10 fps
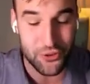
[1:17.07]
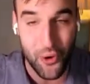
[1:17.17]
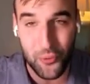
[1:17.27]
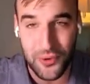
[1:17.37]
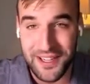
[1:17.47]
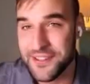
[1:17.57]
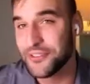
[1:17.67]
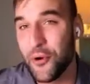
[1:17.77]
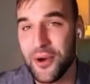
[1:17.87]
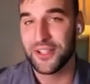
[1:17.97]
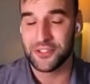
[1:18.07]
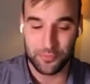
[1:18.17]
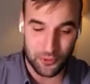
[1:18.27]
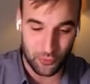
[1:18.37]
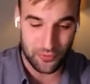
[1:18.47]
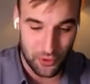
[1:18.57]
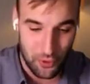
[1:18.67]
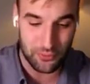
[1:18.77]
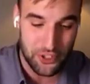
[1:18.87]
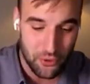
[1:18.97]
goal, that no money and support will
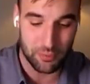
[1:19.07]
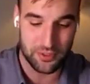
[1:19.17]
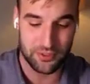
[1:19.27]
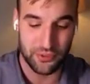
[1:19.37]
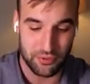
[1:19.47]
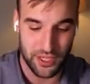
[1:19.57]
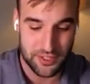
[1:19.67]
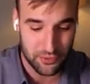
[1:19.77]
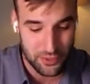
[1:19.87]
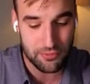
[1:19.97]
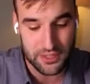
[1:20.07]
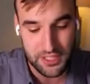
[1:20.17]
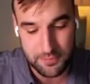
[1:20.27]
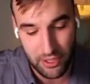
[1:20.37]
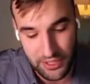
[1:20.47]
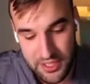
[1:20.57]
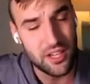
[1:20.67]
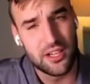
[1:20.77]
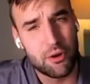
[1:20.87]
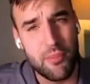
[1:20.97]
go from Europe to Ukraine. So they will fund these parties,
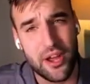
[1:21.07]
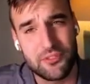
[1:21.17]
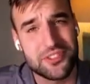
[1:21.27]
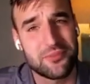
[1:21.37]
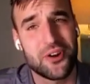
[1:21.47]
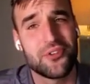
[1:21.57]
don't matter if they're similar